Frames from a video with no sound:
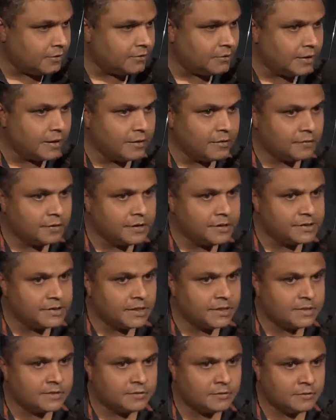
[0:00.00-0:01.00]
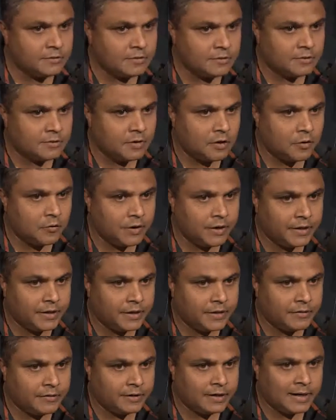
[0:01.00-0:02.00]
You can reach us on
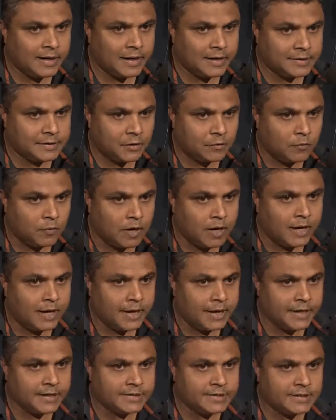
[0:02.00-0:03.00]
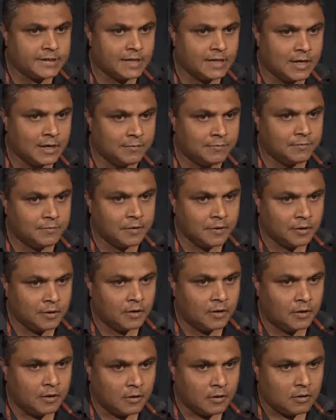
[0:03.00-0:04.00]
0800 letter Y Islam
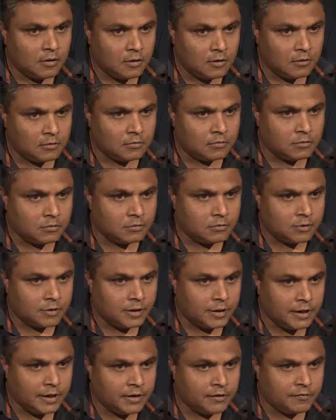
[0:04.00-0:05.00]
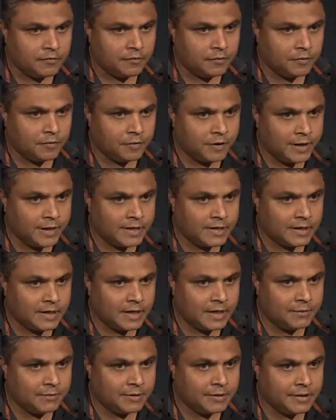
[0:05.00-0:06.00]
or
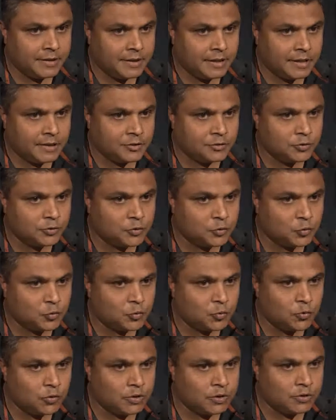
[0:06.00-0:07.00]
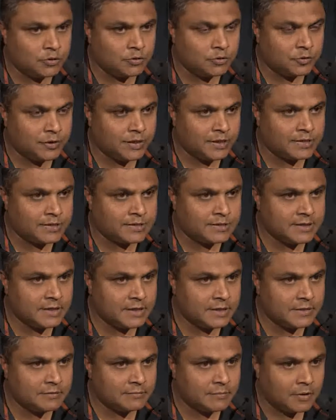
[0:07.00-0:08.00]

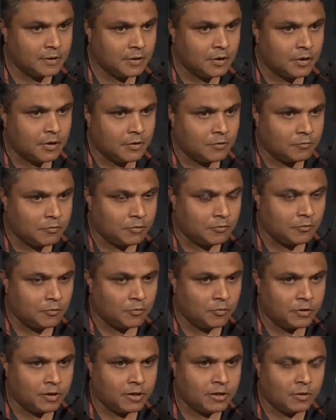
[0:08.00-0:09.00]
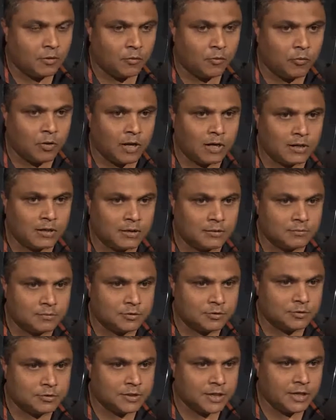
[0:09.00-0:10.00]
info@ahmadiyya.org.nz. We're more than
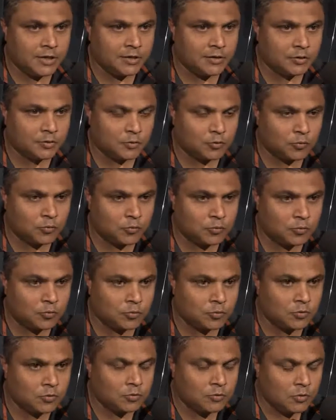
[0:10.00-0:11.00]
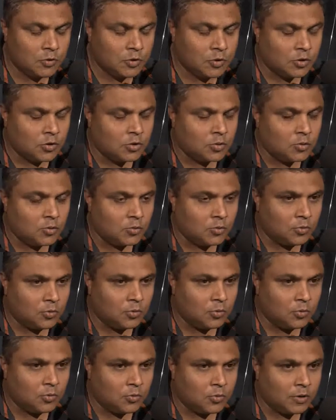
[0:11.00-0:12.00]
welcome to take your call
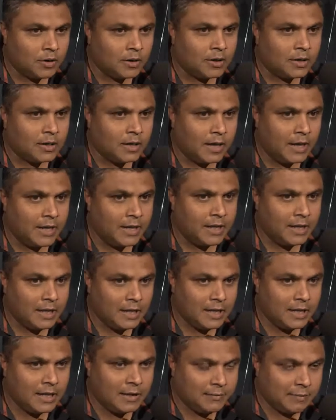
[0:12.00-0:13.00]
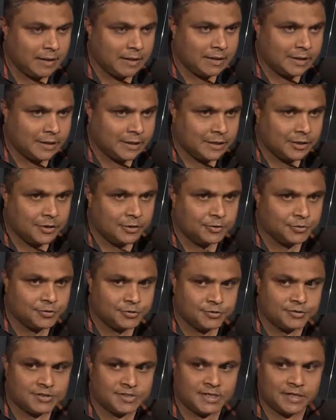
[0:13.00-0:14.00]
or any email that you
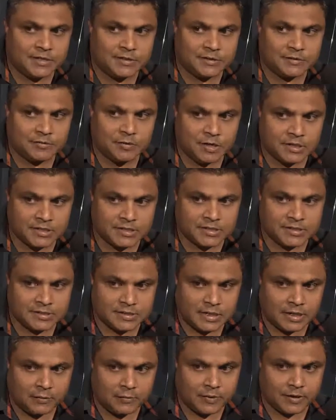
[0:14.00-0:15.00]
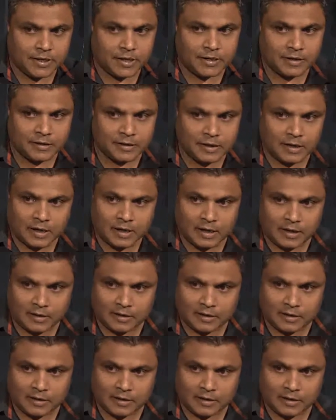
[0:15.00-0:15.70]
wish to send to us. We can